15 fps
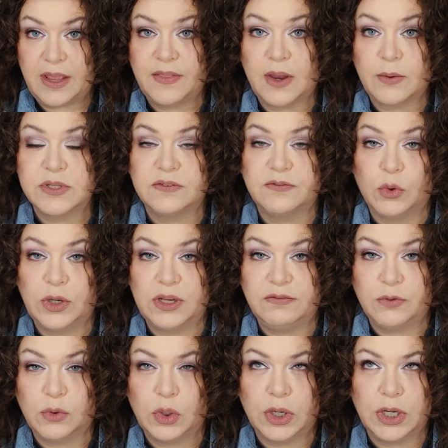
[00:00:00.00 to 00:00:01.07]
and that was
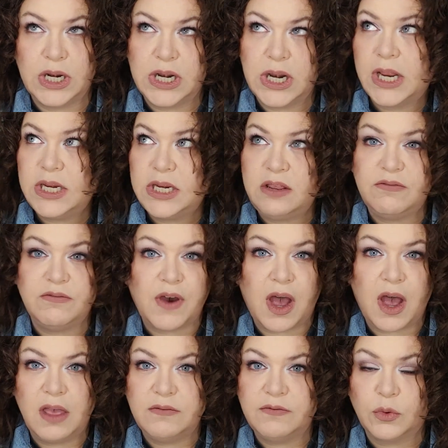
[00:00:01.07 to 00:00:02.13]
$44.95,
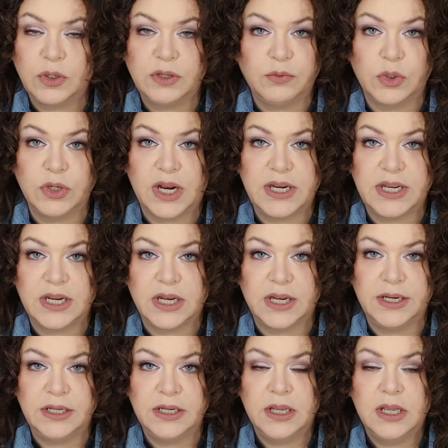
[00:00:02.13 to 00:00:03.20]

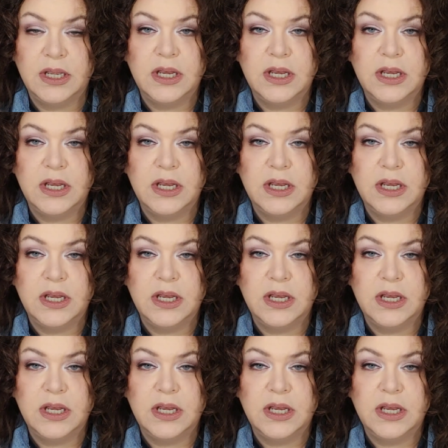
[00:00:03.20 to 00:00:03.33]
$44.99,